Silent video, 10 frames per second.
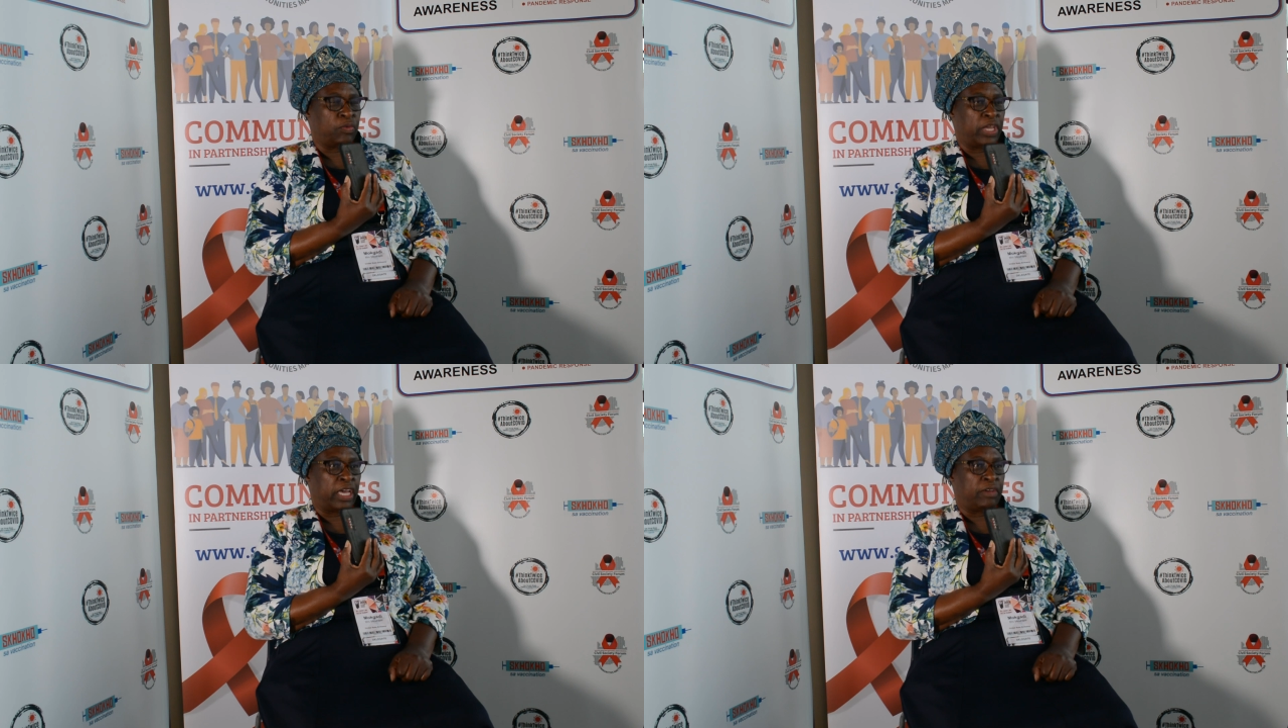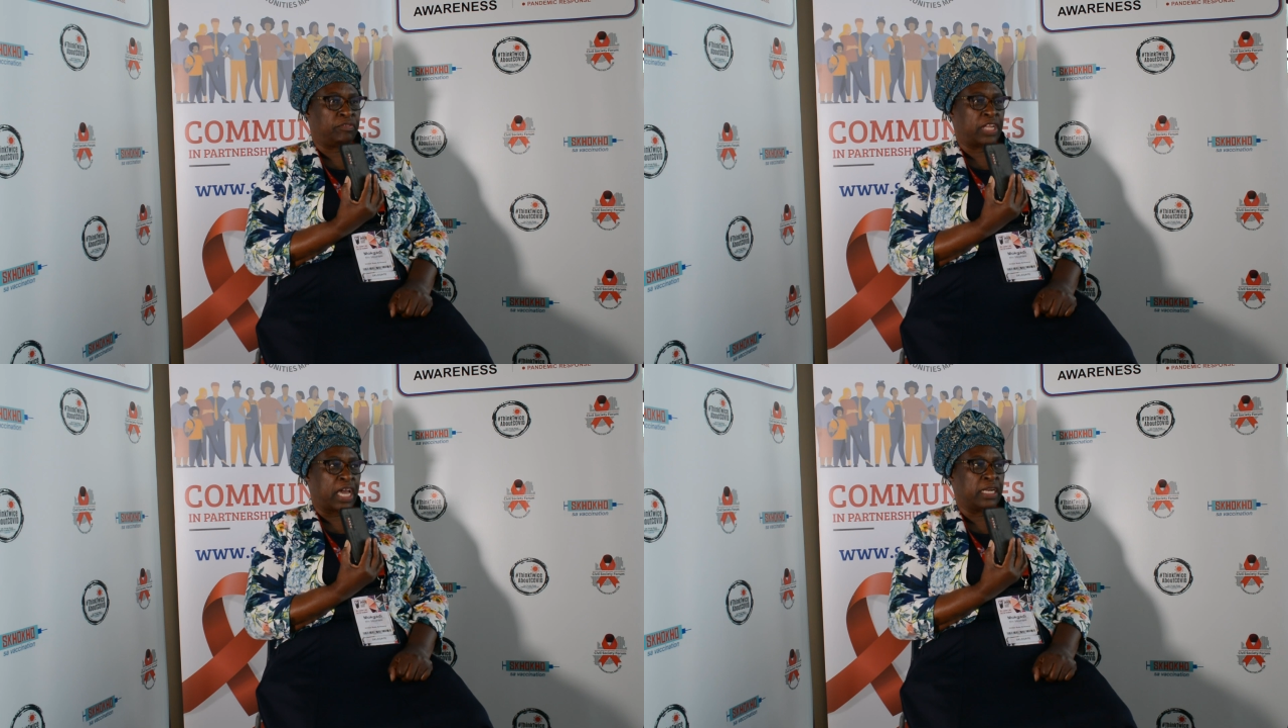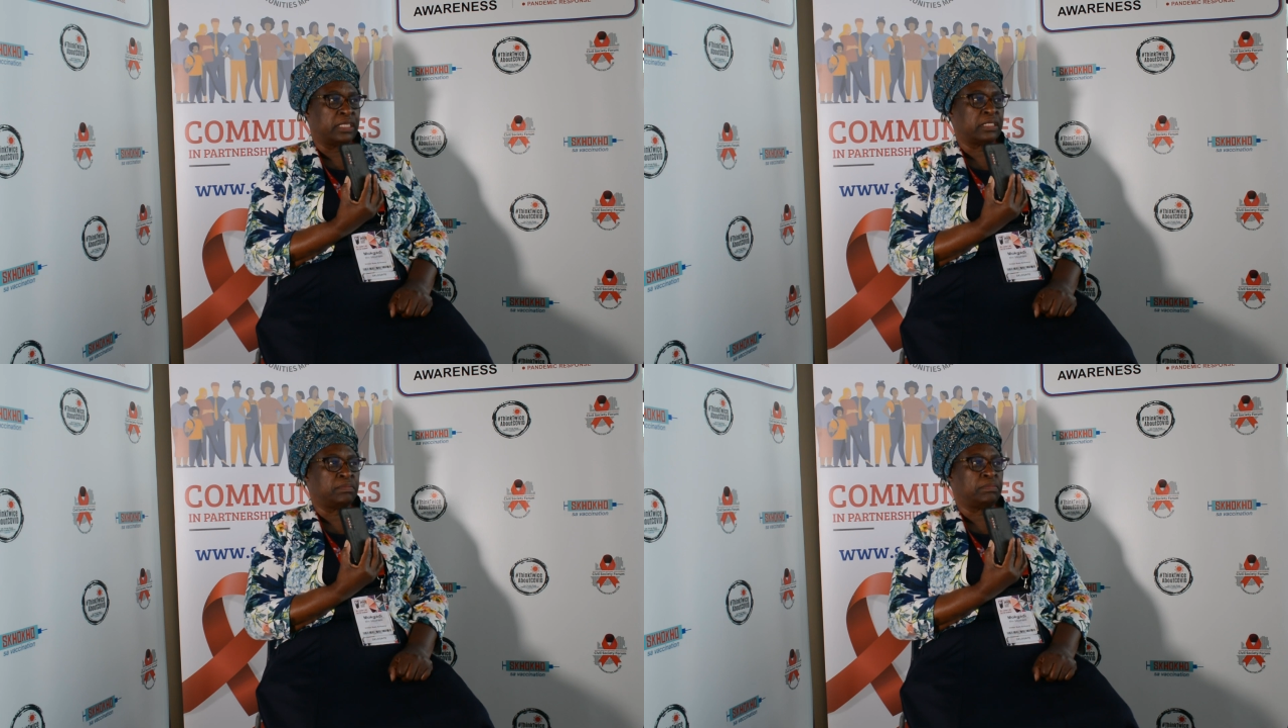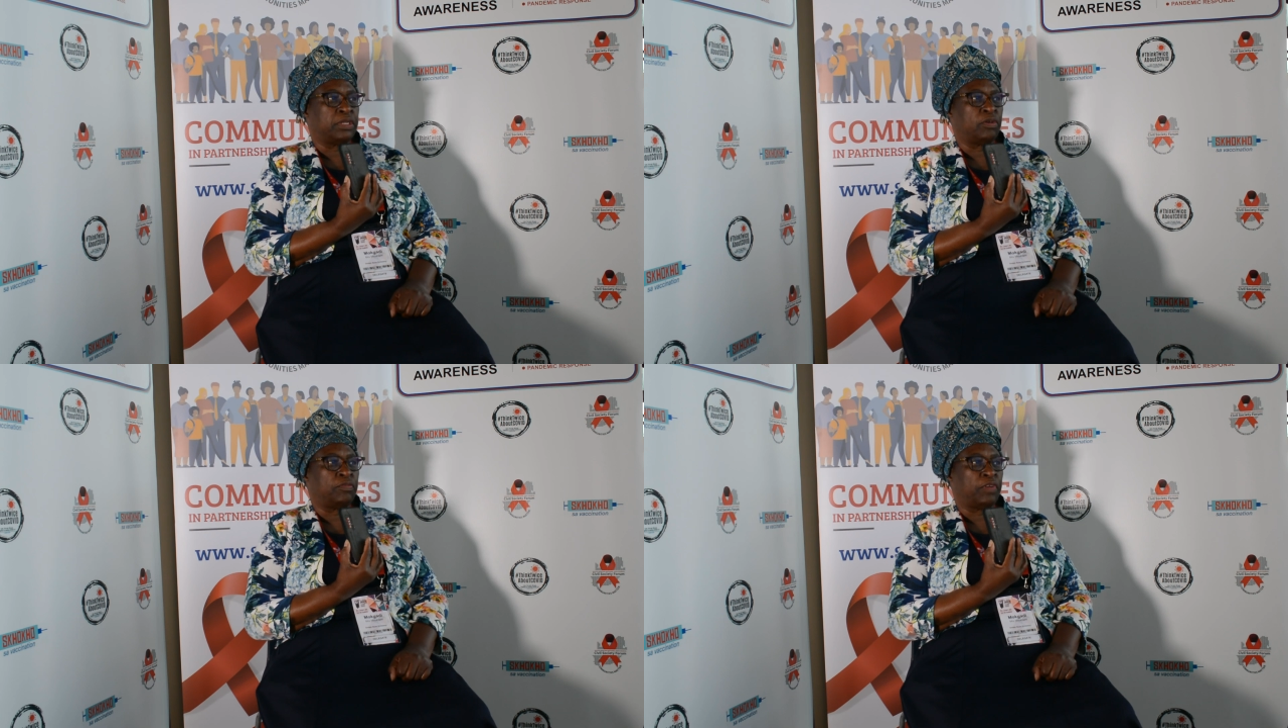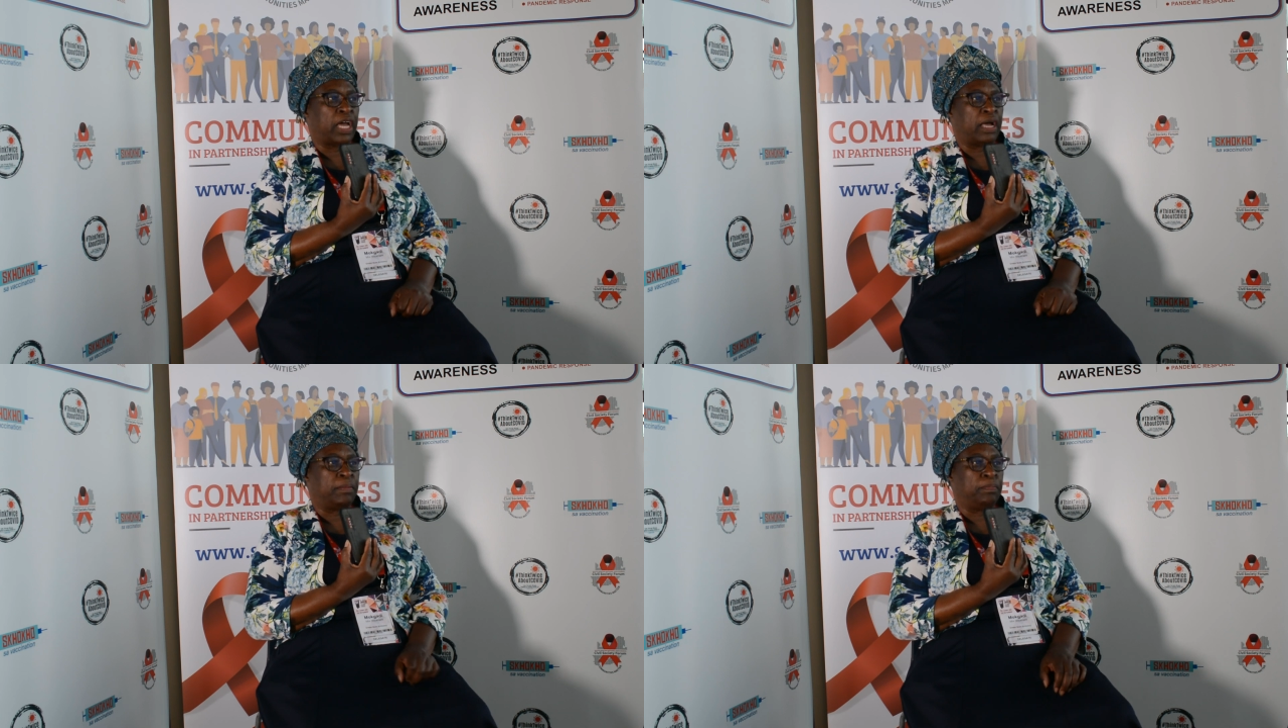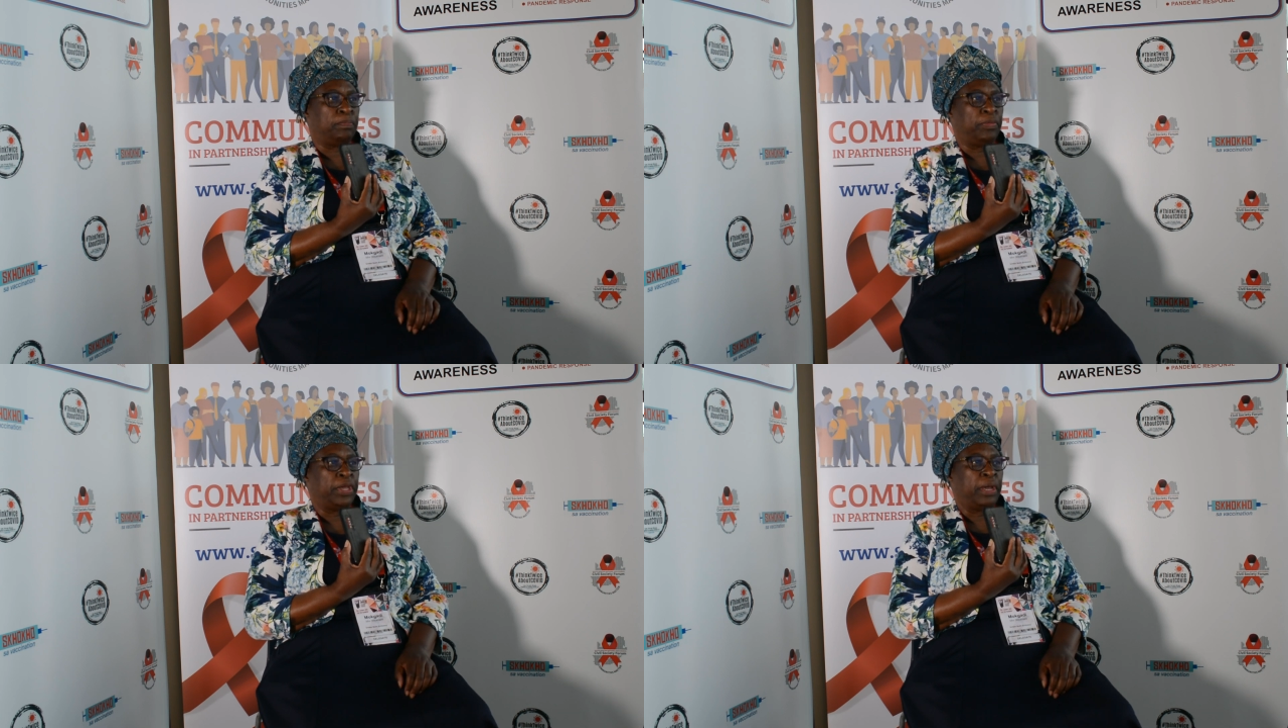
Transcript: we have done some bit of um,